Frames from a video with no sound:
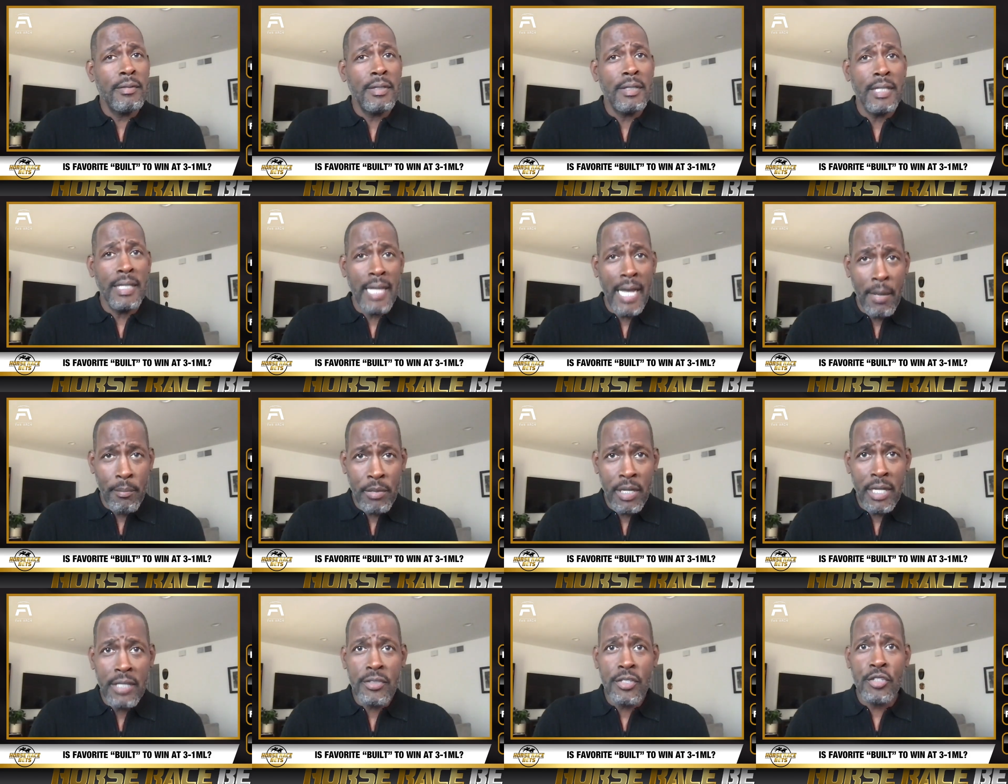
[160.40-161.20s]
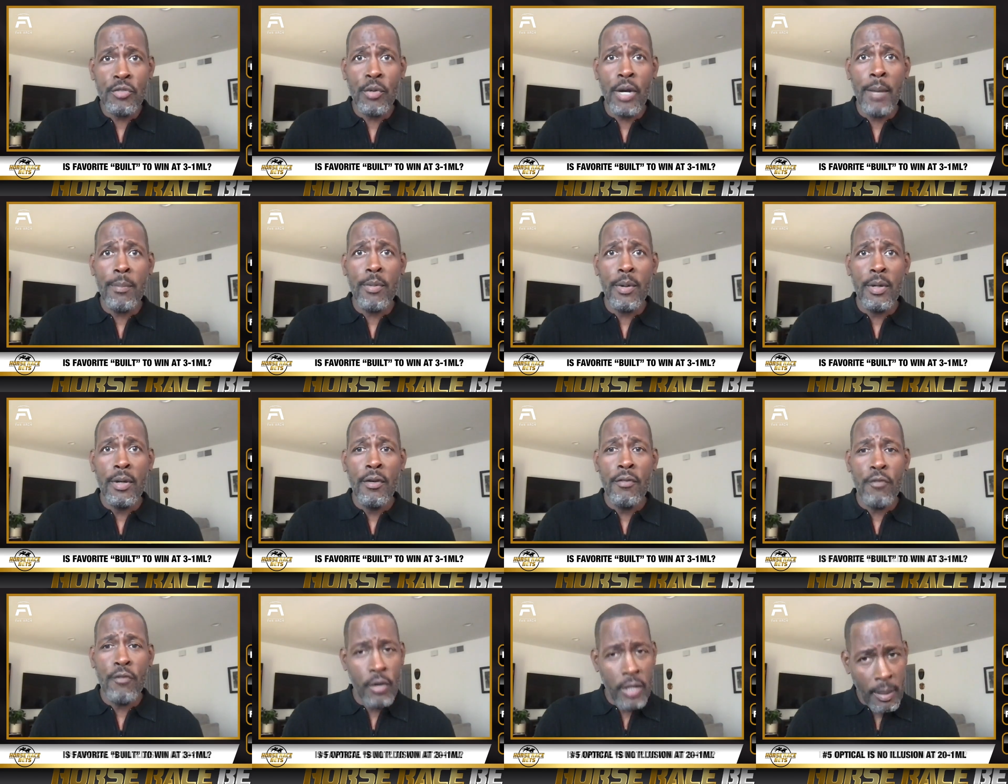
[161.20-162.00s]
then that means it's ripe
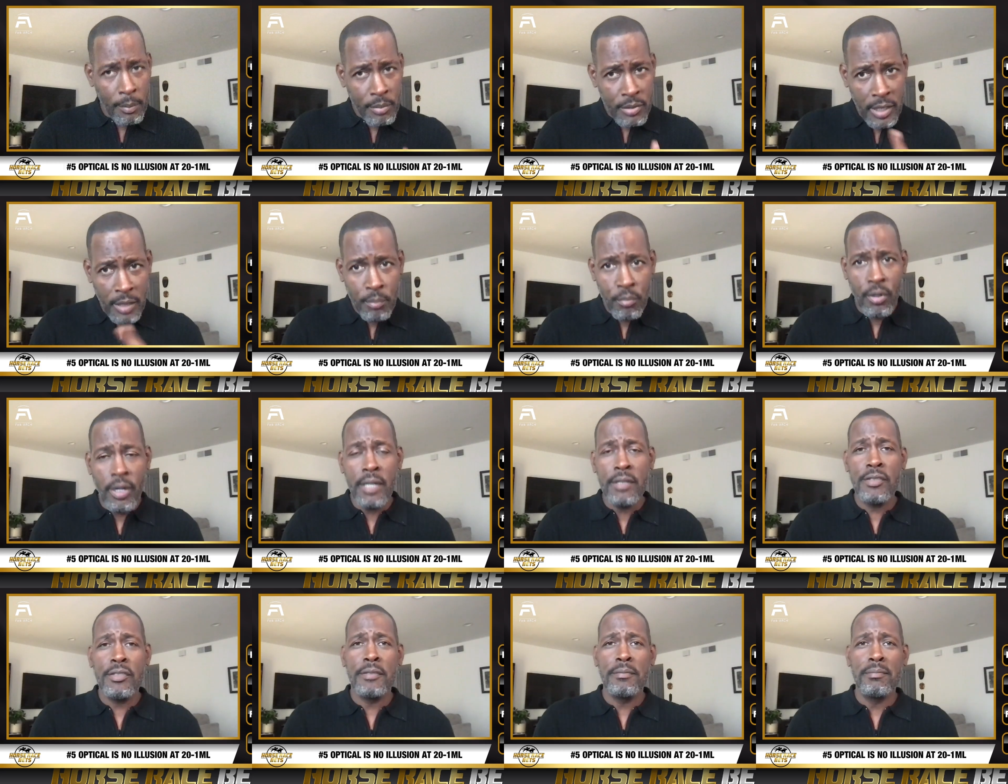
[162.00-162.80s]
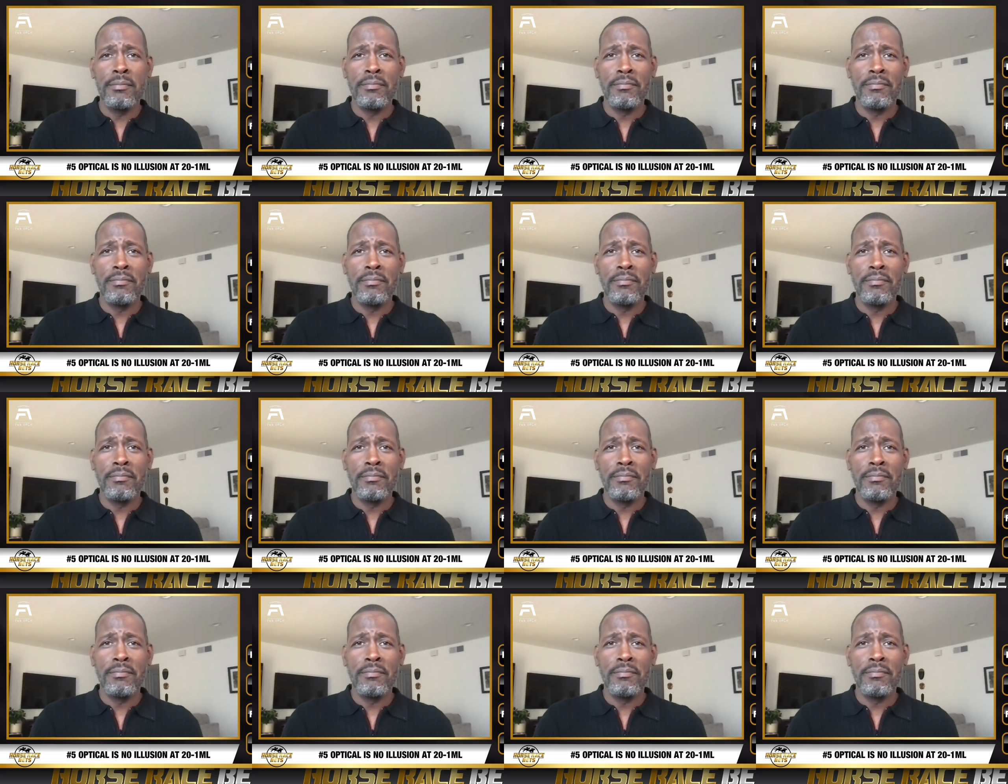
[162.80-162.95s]
for an upset price.